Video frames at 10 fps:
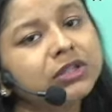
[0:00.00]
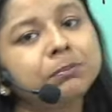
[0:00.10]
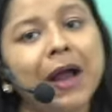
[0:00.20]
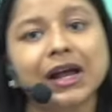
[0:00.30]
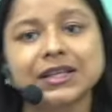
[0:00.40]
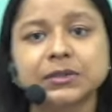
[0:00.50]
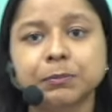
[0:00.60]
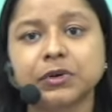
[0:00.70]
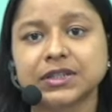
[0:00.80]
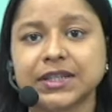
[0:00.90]
pass
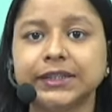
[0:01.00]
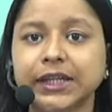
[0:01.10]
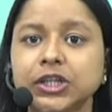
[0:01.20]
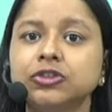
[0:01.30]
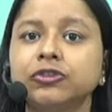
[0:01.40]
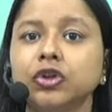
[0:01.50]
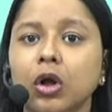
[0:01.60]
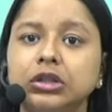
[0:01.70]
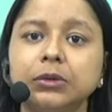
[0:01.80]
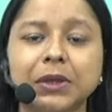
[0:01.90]
percentage for all
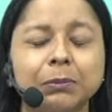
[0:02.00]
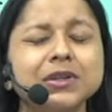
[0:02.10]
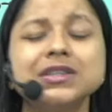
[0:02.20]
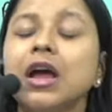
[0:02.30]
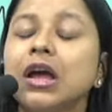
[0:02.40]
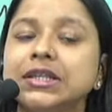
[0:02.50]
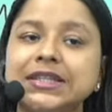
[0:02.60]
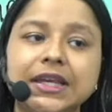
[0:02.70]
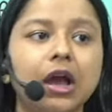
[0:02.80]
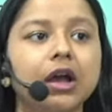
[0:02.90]
the papers?
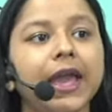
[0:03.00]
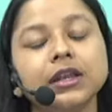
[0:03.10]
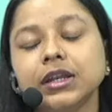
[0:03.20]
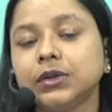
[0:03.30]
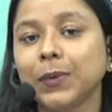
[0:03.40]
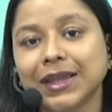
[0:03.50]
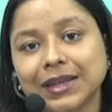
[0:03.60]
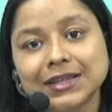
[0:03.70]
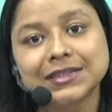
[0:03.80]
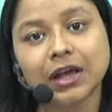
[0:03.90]
See, again, it
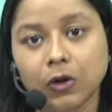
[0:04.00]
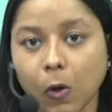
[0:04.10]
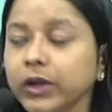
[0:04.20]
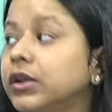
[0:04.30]
varies a lot.